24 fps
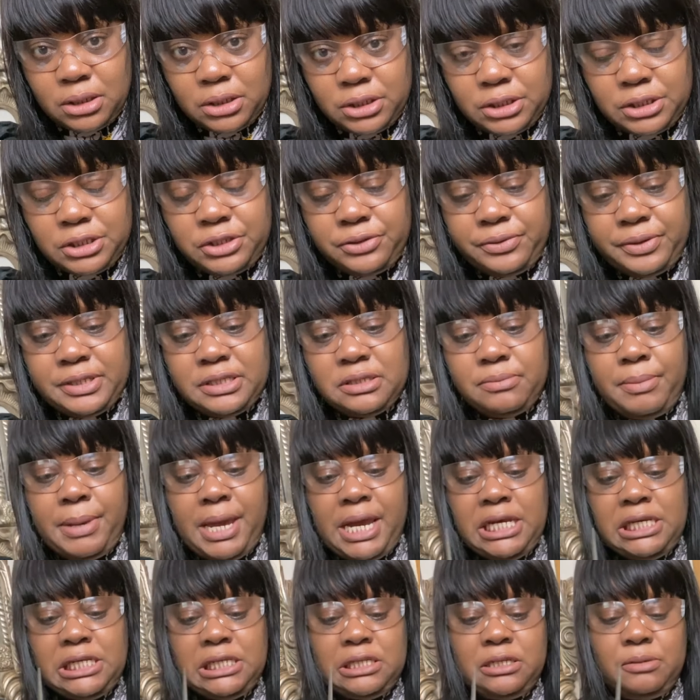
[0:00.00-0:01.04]
So it's
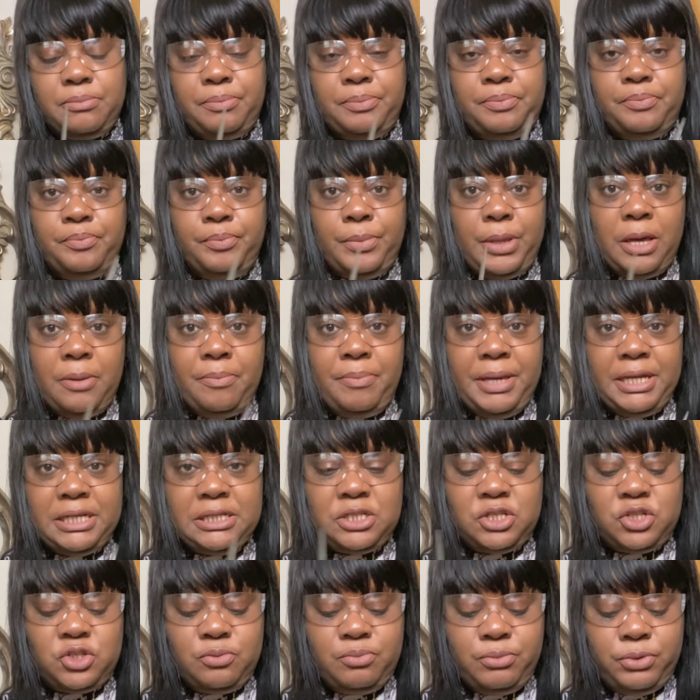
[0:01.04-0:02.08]
made it a bit
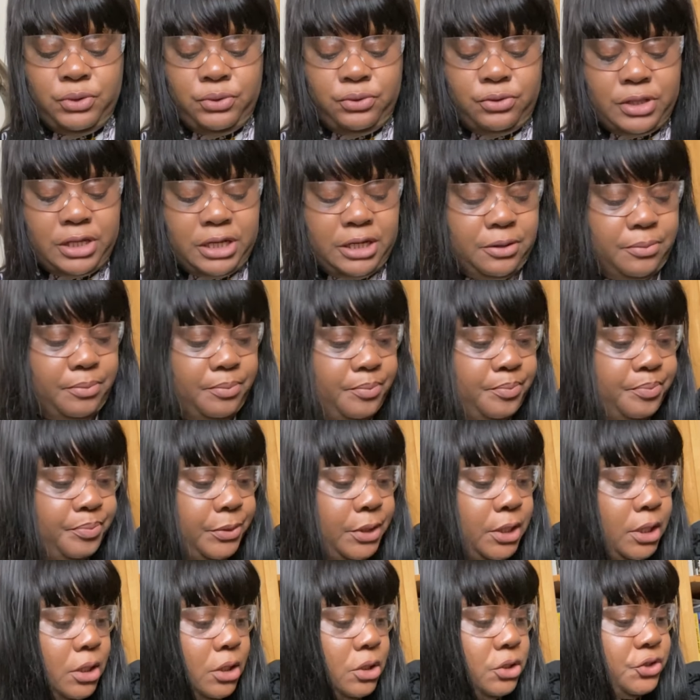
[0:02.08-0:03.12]
smoother.
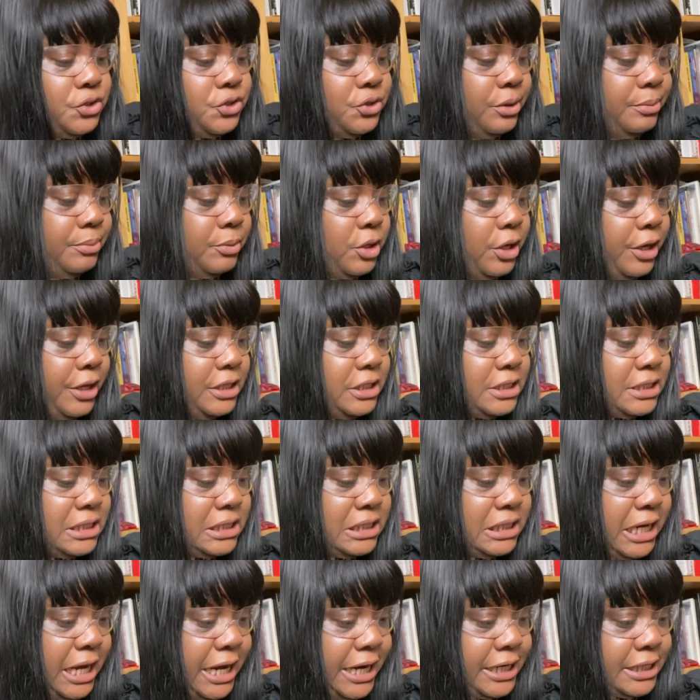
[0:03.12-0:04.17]
So I'm going to
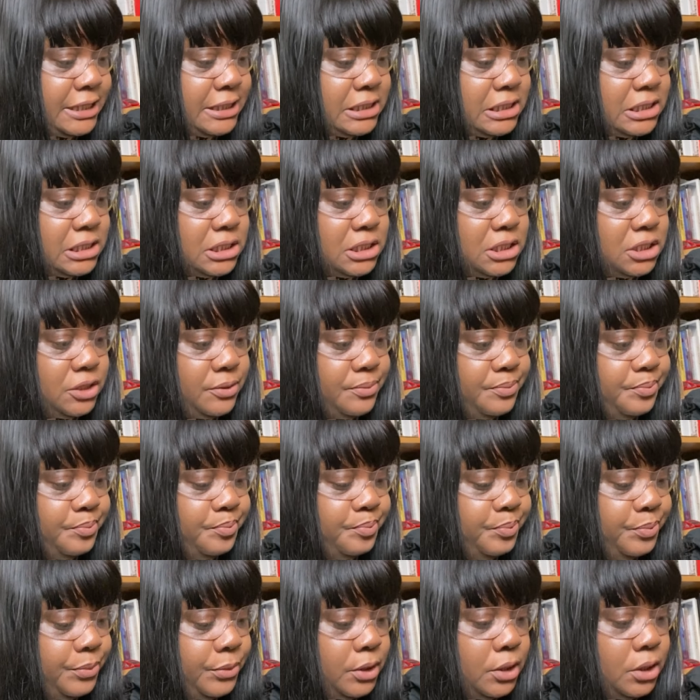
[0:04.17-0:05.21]
next
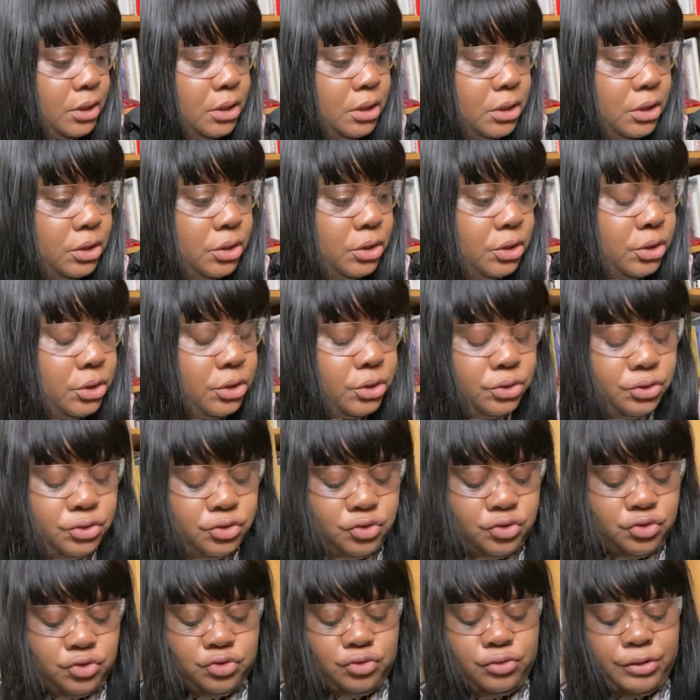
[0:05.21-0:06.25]

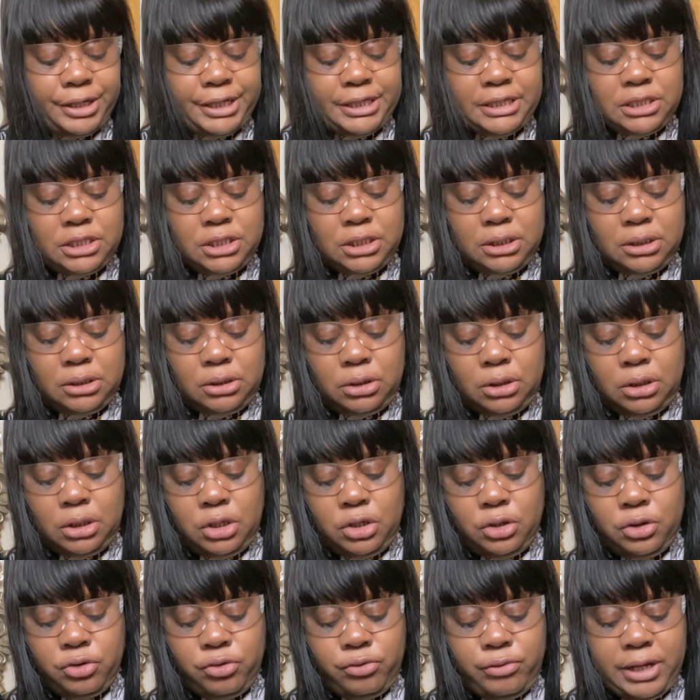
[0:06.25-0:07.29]
try to
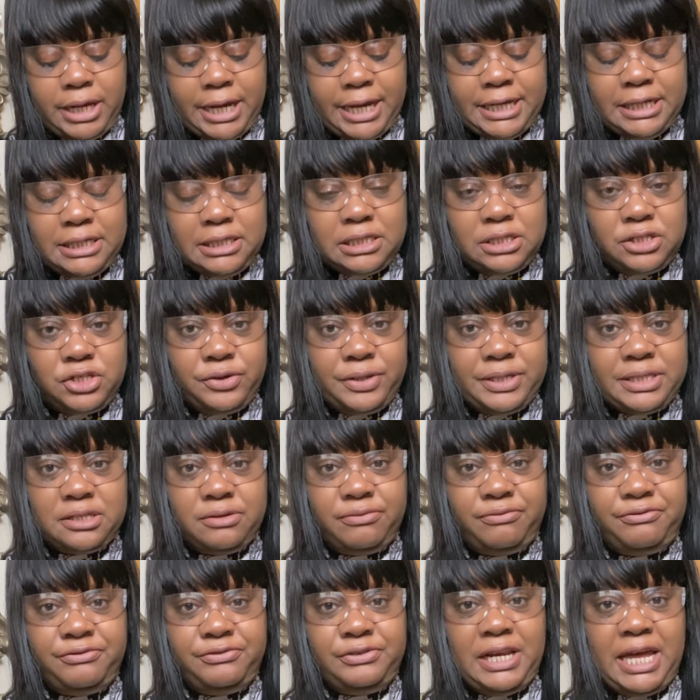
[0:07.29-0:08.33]
create, so it's a
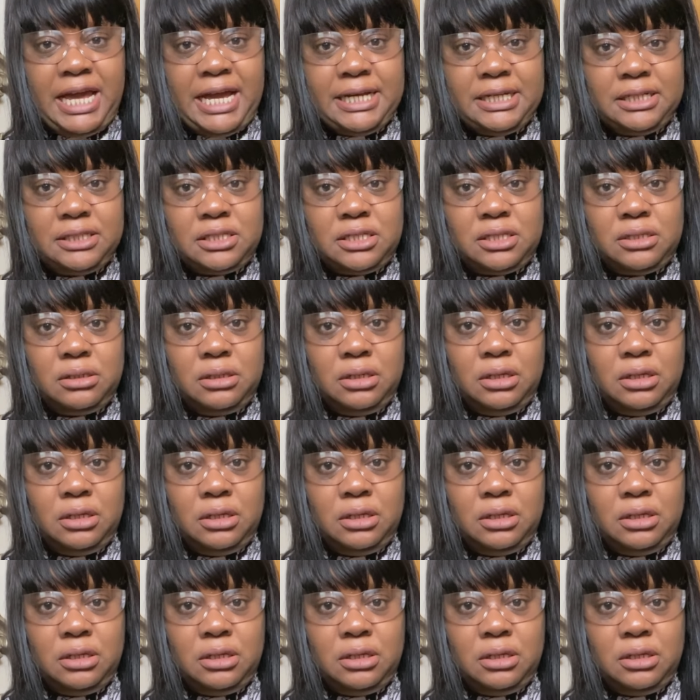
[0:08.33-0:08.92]
flat